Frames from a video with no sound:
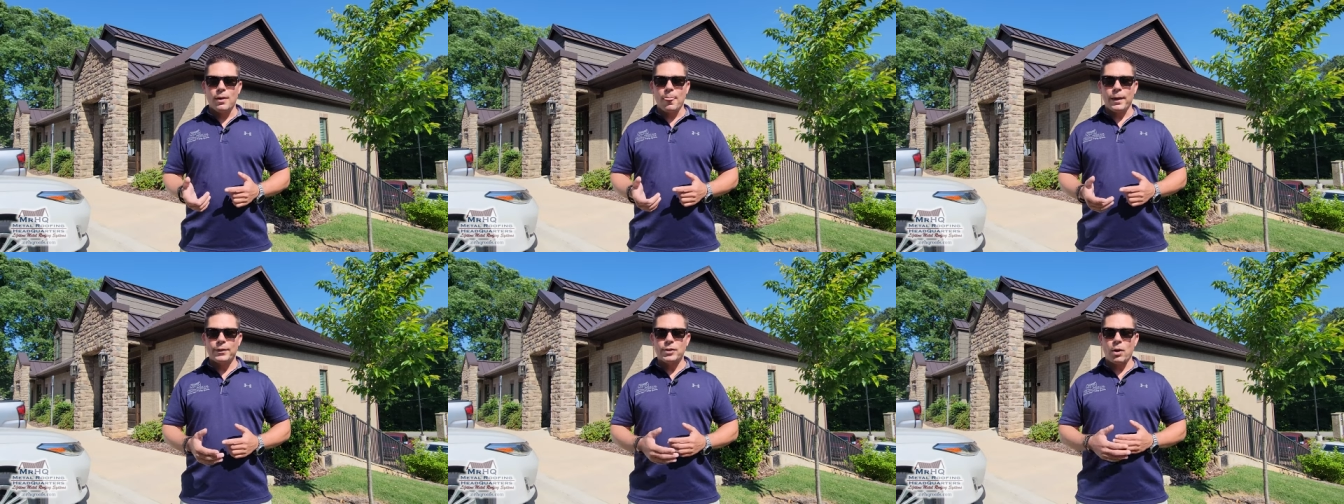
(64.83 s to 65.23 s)

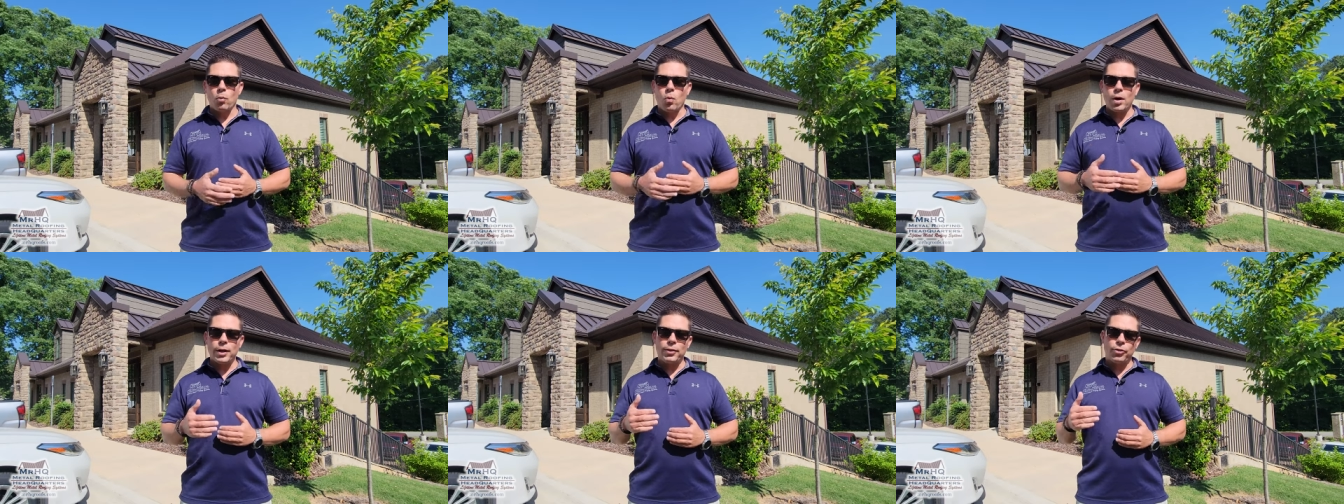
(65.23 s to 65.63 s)
It's a
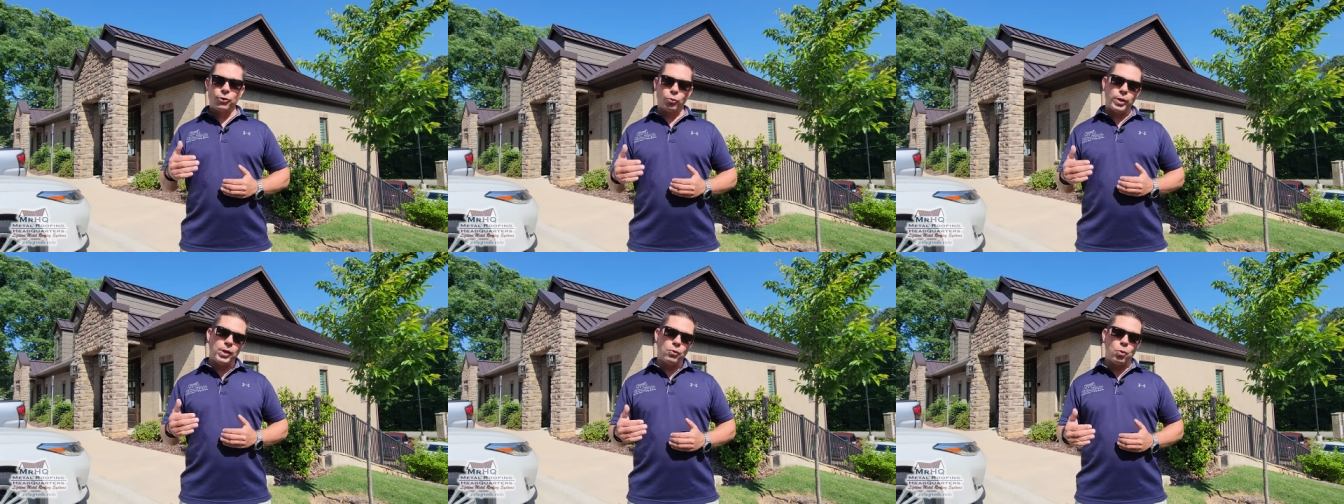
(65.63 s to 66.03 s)
one and
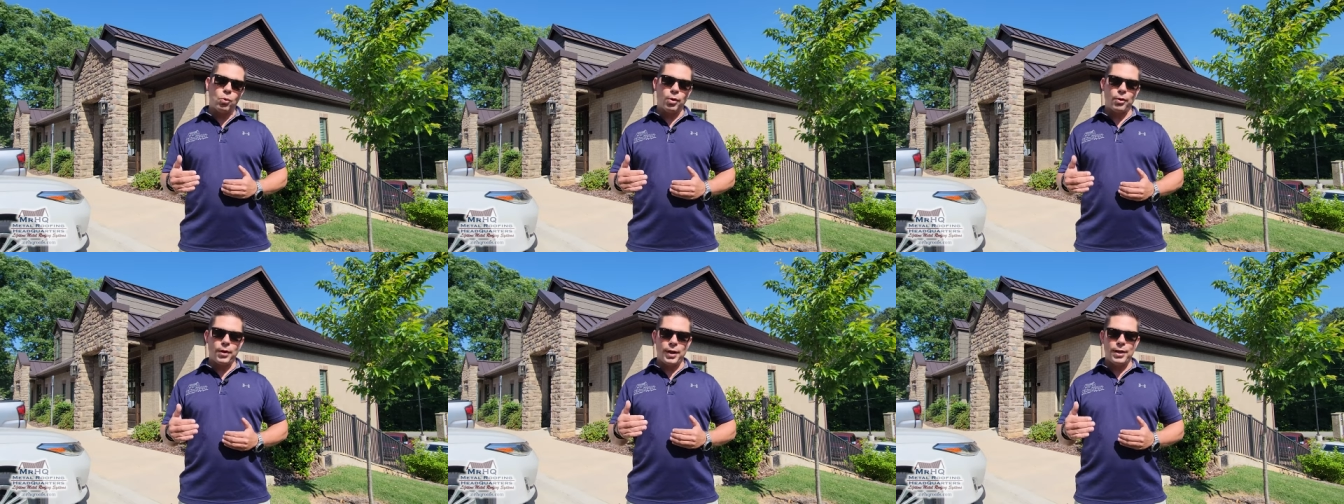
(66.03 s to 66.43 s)
three
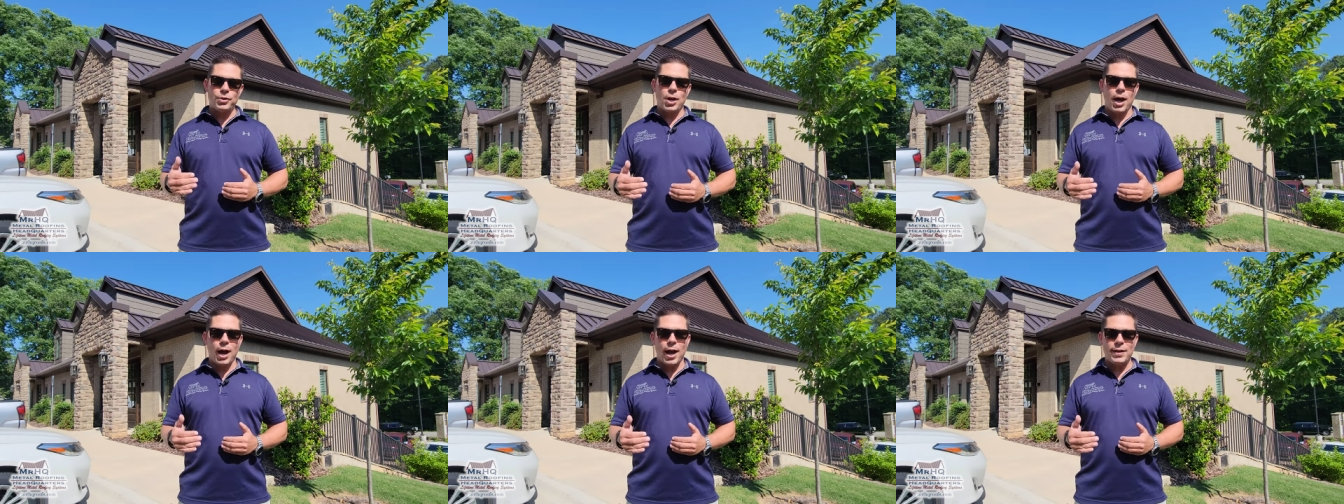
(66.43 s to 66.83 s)
quarter inch
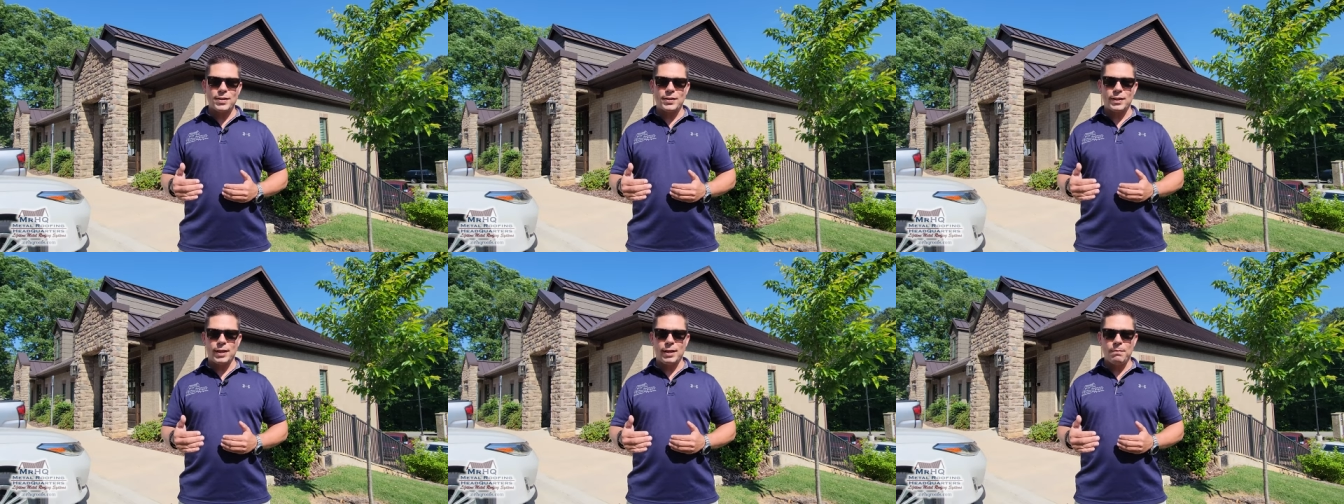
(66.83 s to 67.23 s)
high
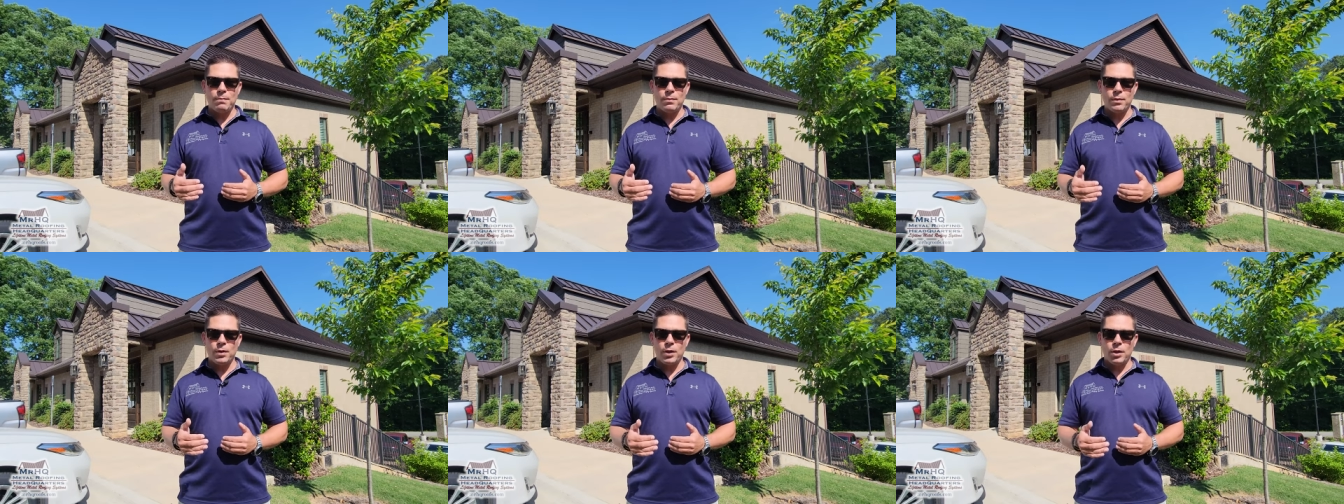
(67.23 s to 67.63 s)

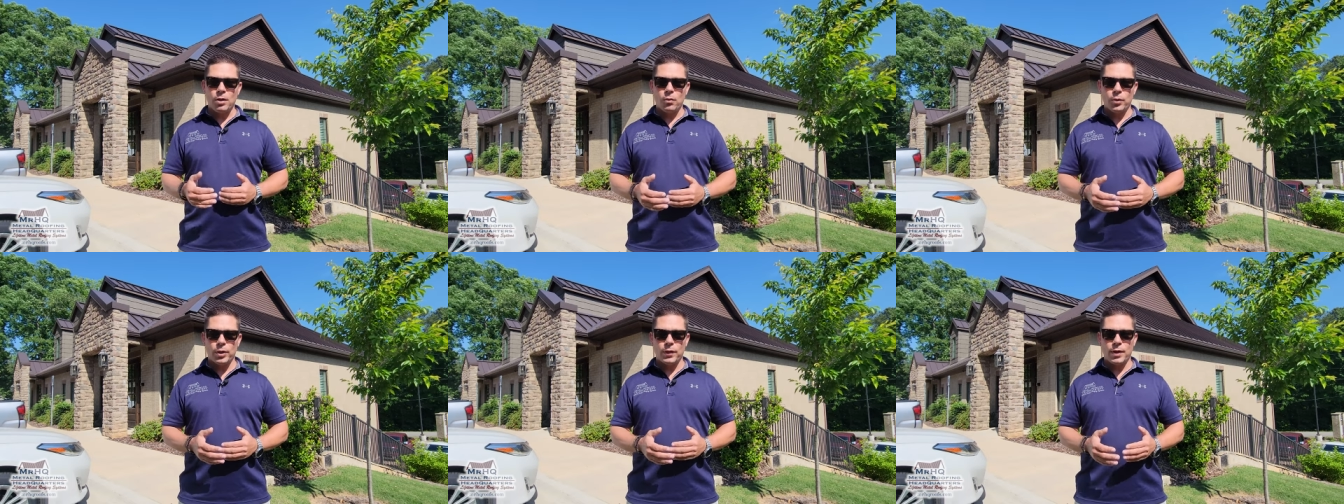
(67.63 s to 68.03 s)
seam
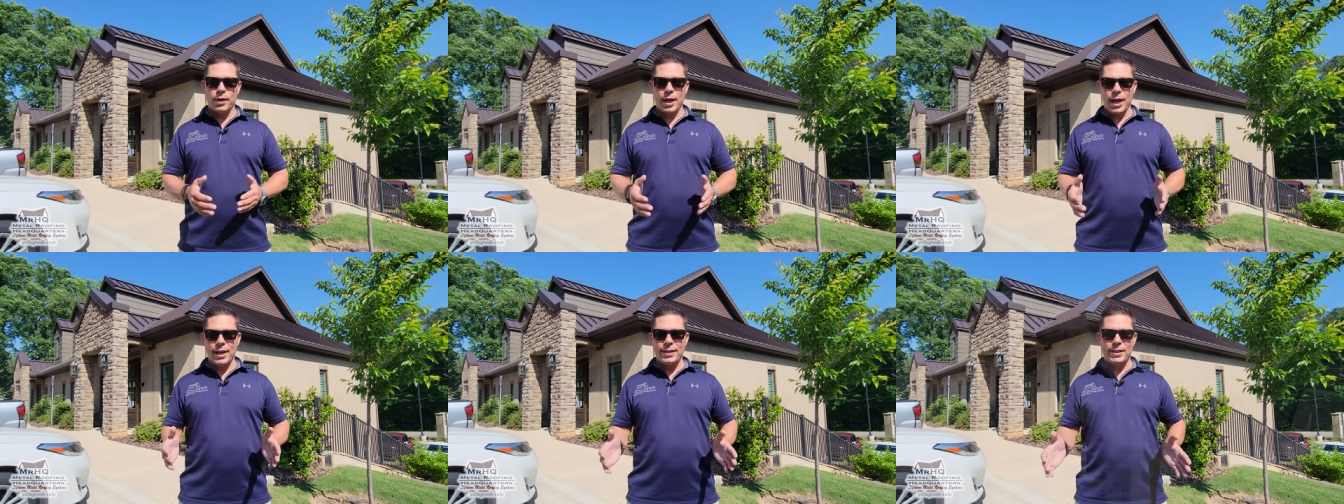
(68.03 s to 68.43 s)
with an
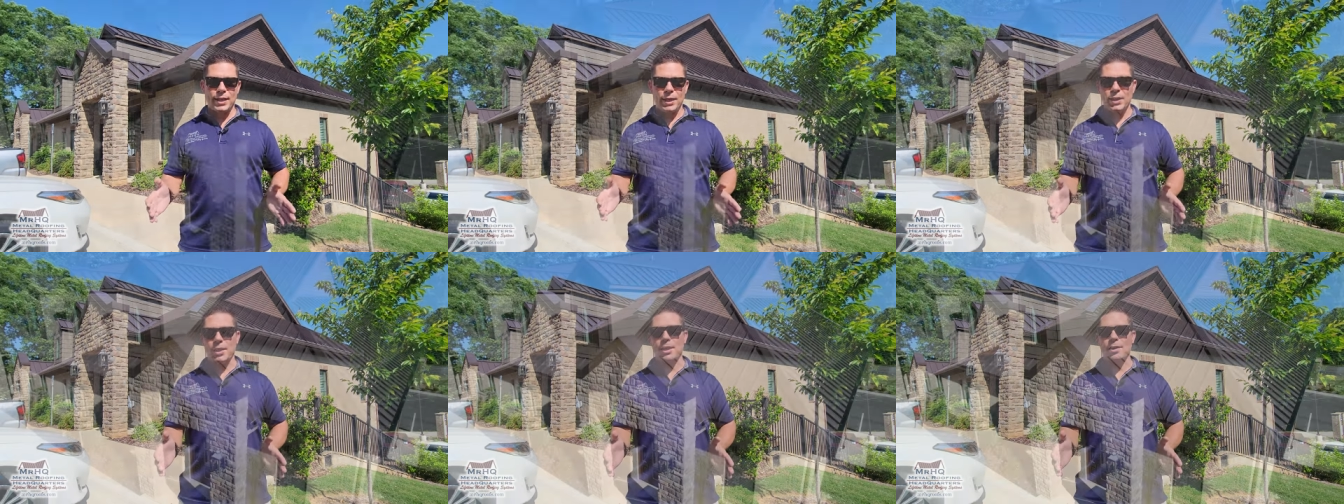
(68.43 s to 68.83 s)
eighteen